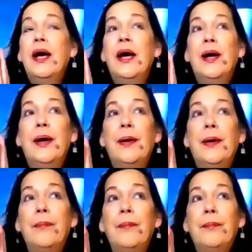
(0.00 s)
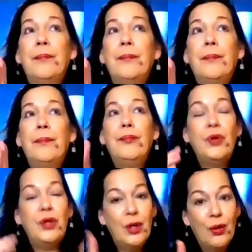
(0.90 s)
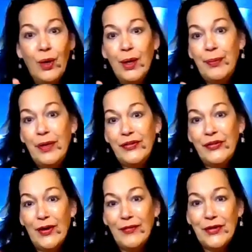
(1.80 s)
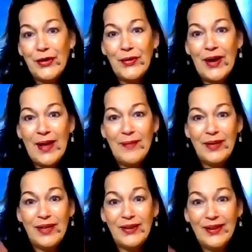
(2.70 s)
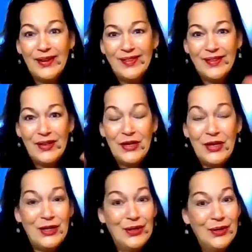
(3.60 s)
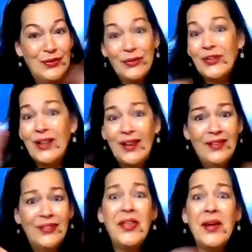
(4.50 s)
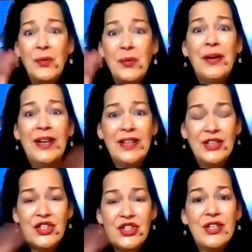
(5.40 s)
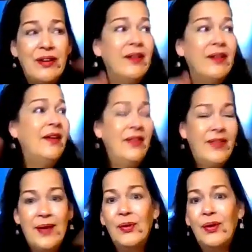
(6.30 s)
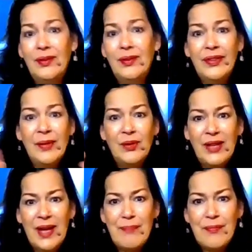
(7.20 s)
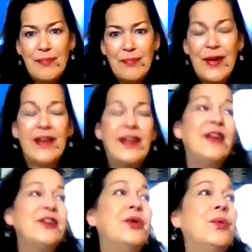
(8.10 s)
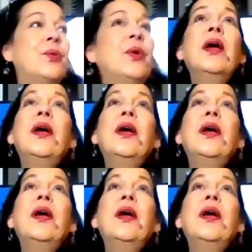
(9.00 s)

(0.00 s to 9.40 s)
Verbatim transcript: You don't want to piss off the crab because, those claws, they will pinch. They will get back at you.